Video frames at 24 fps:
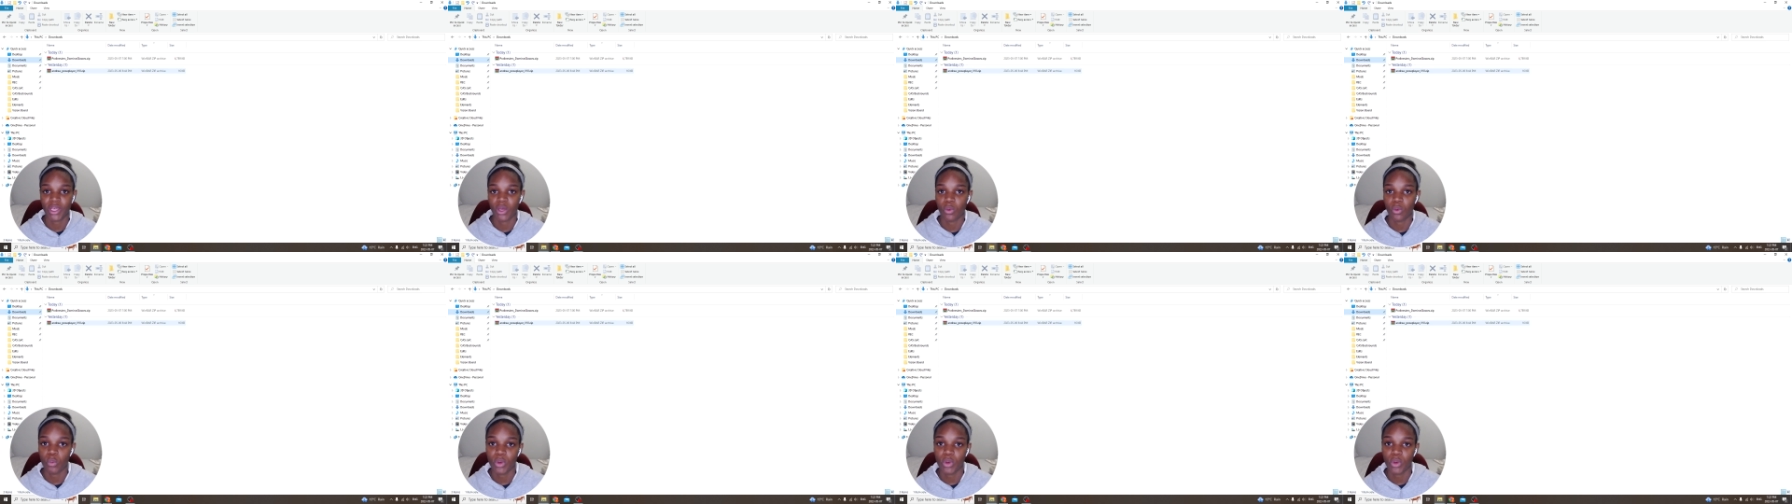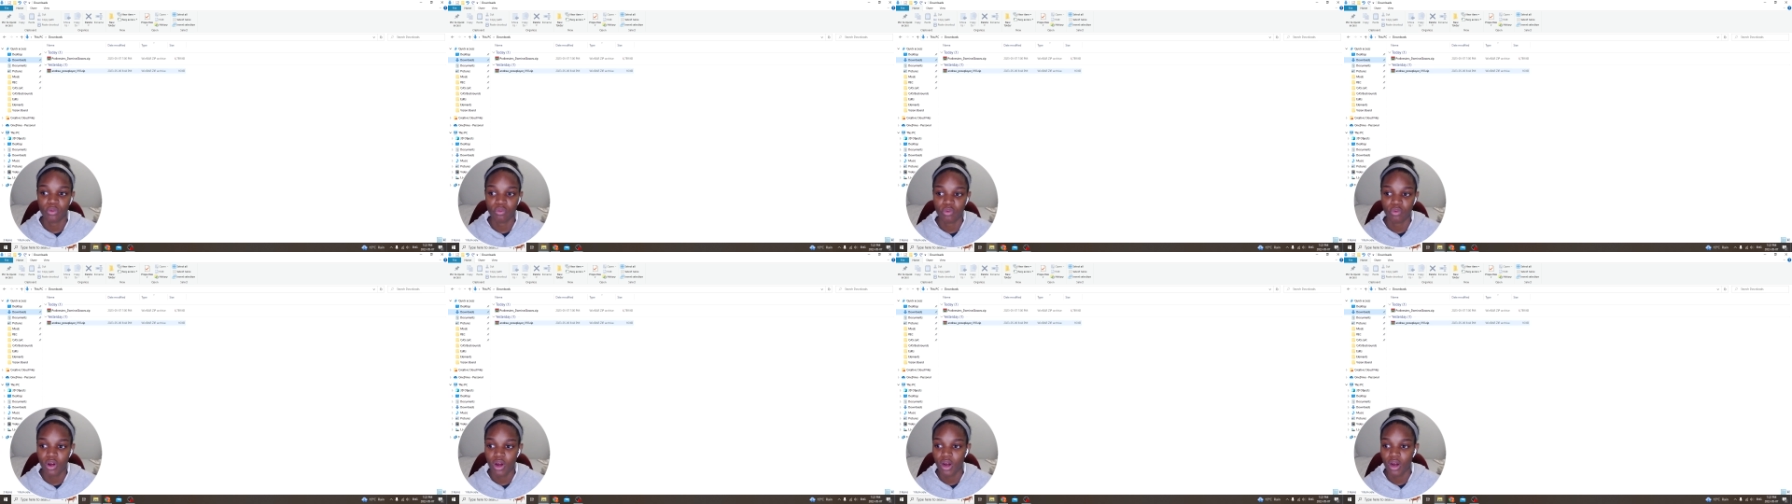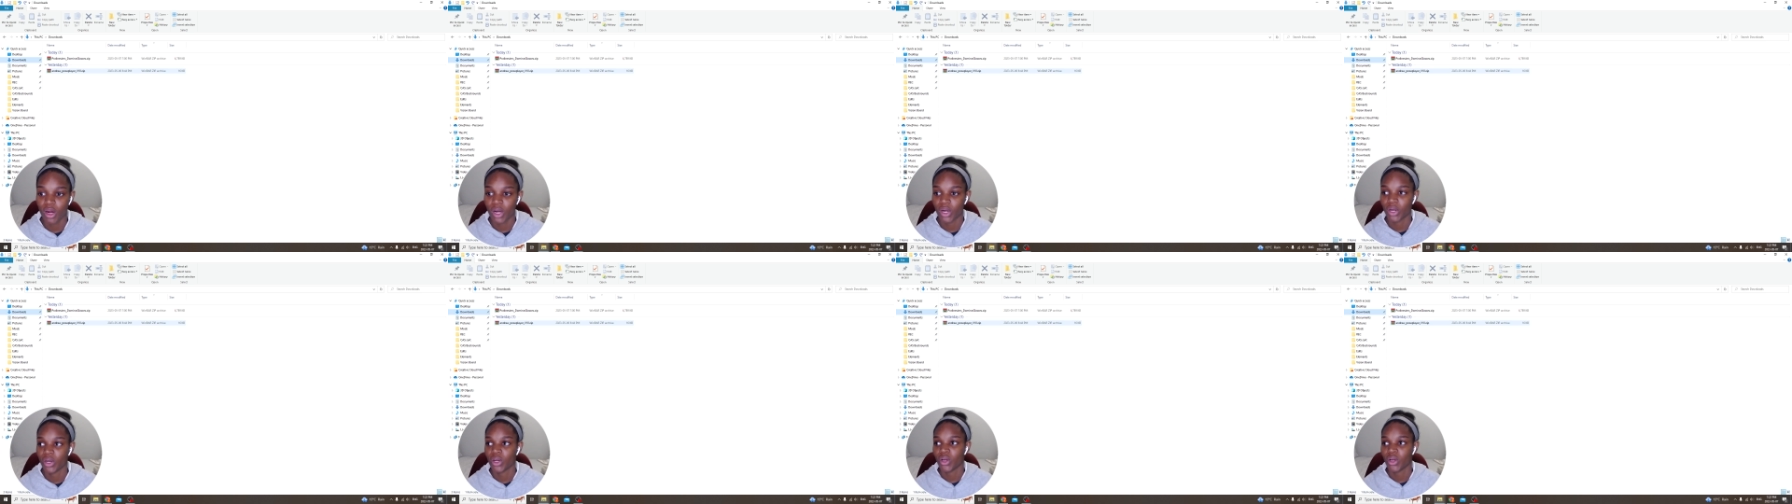
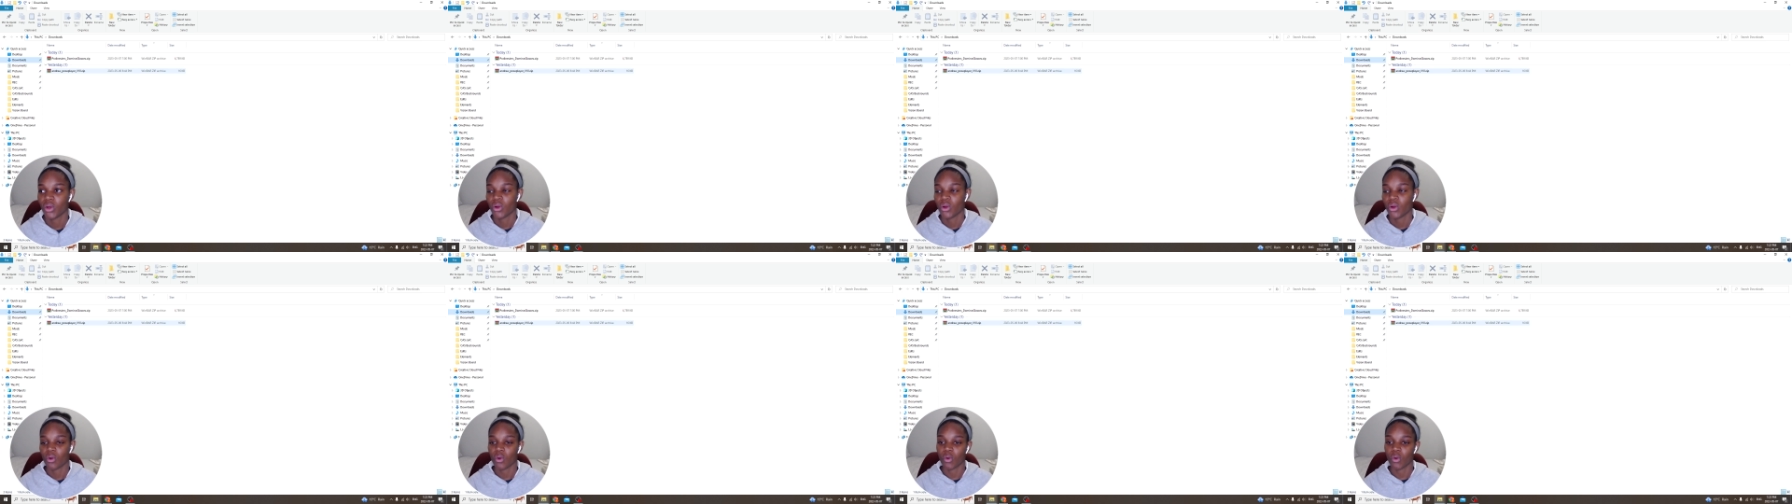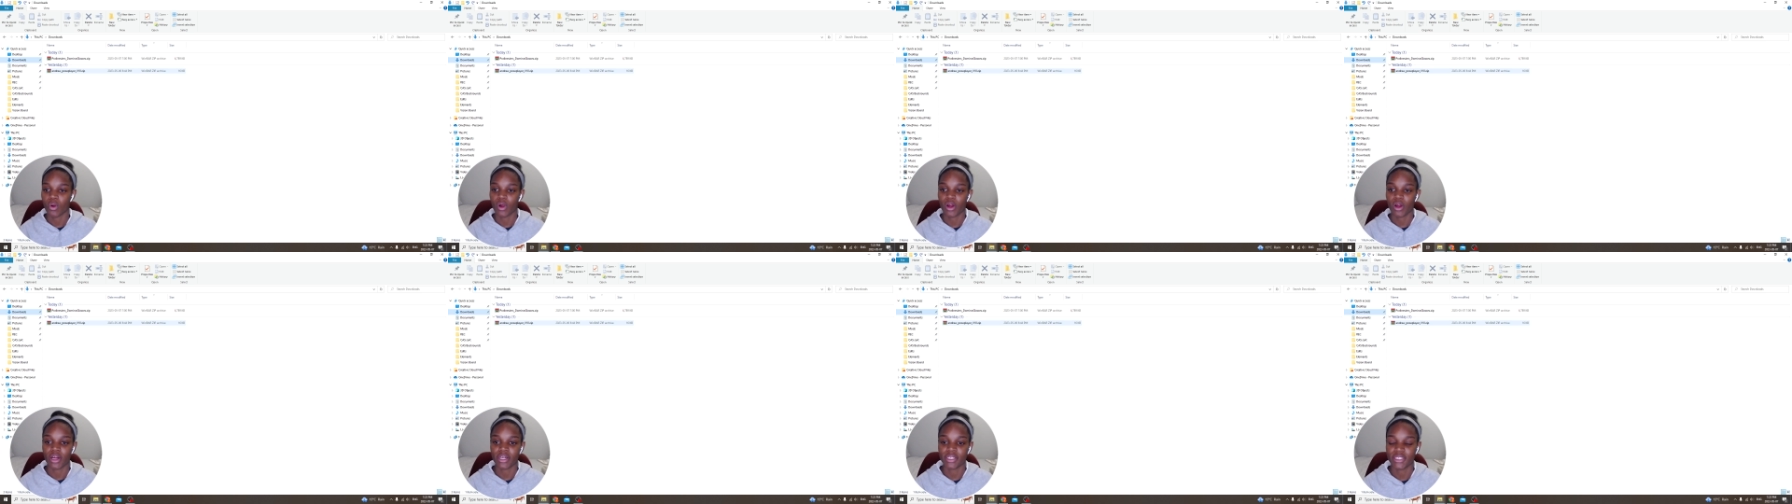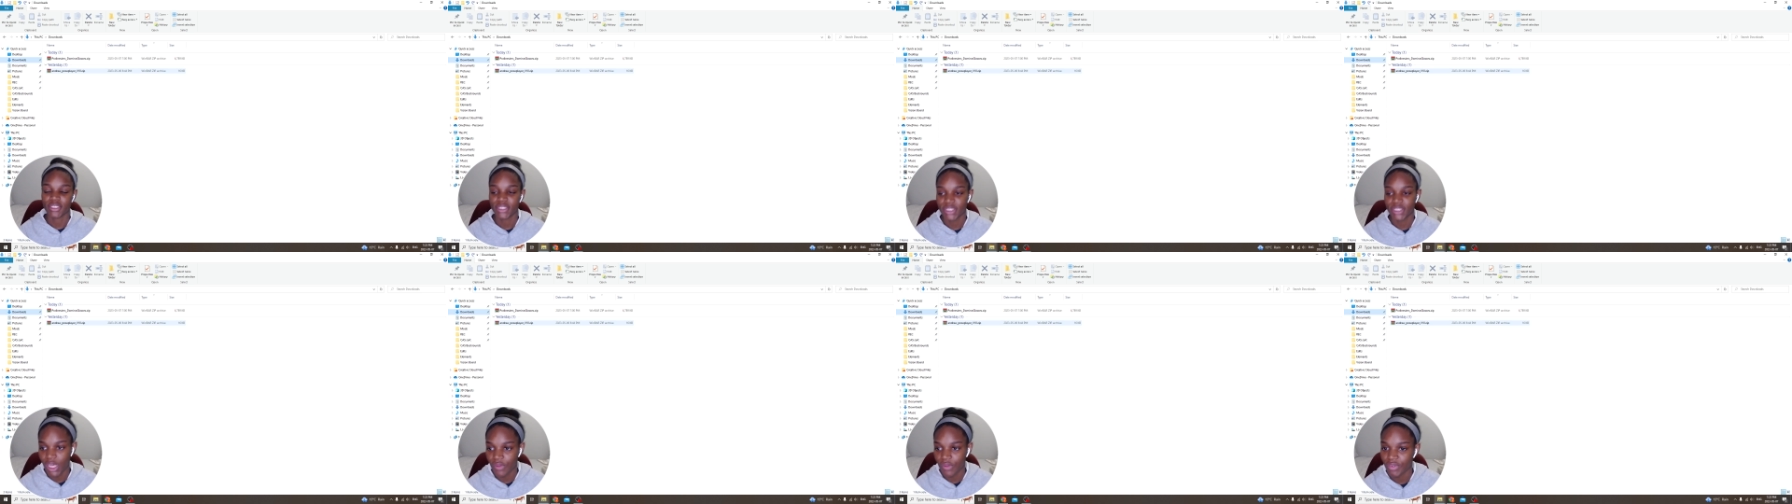WinRAR or
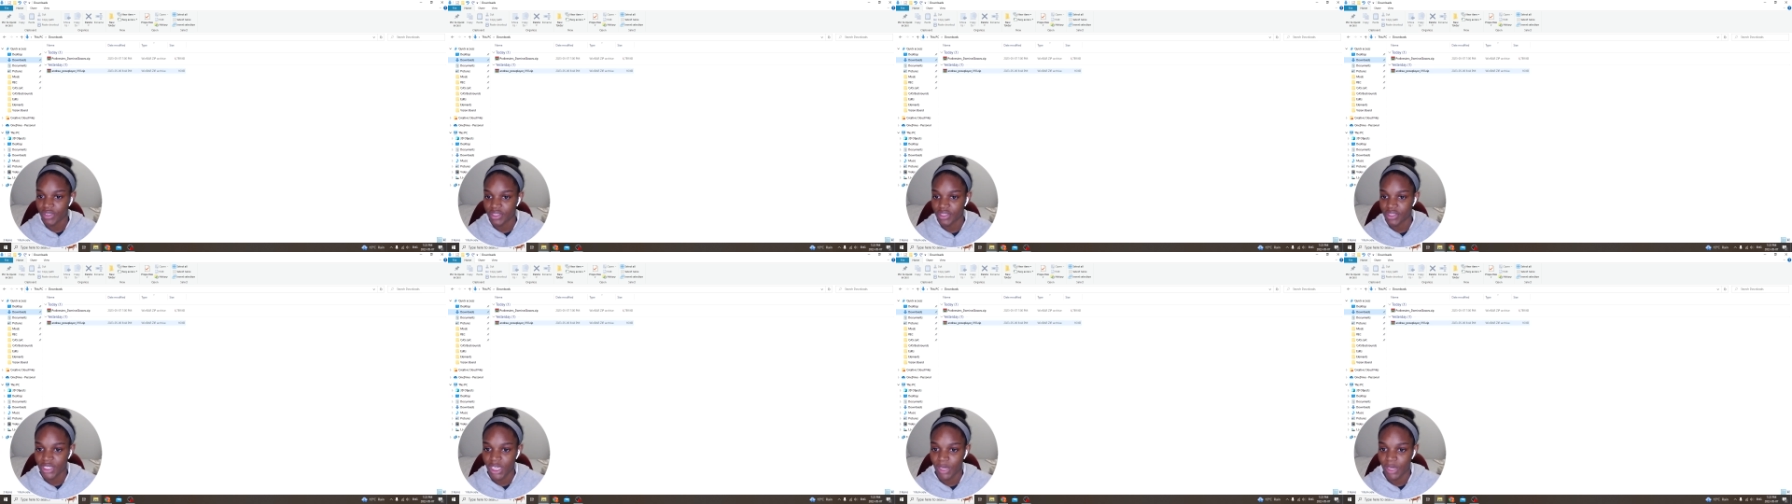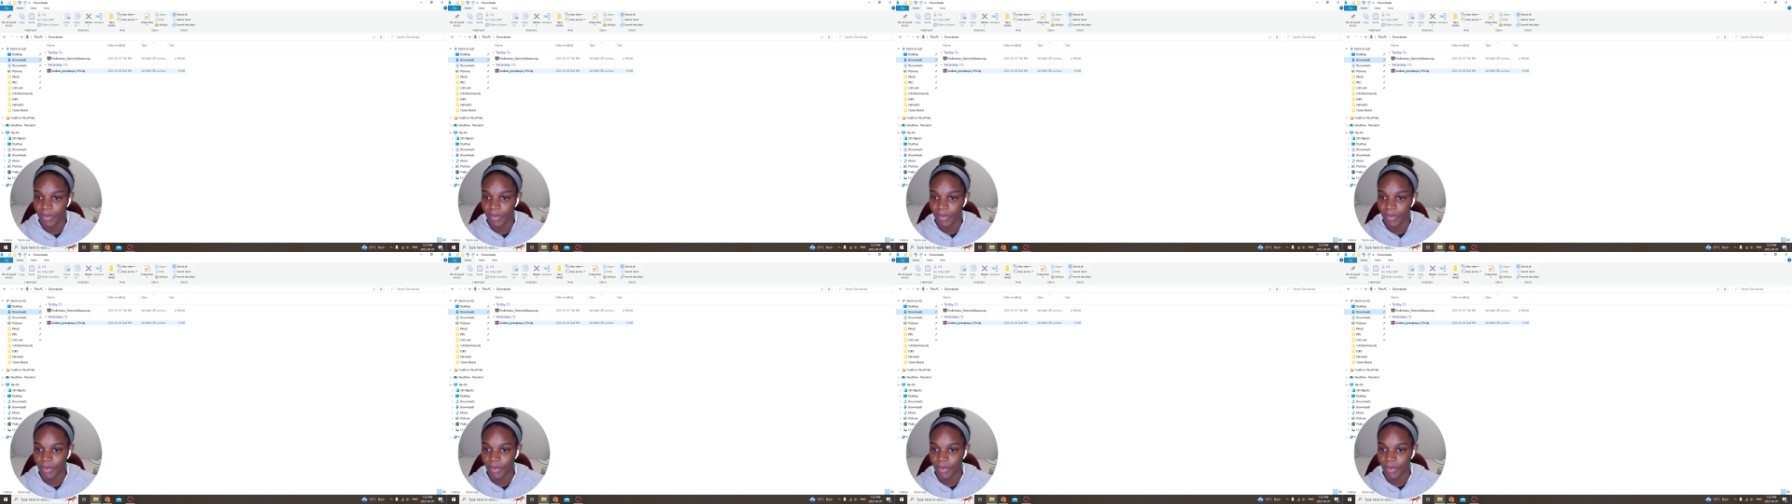7-zip.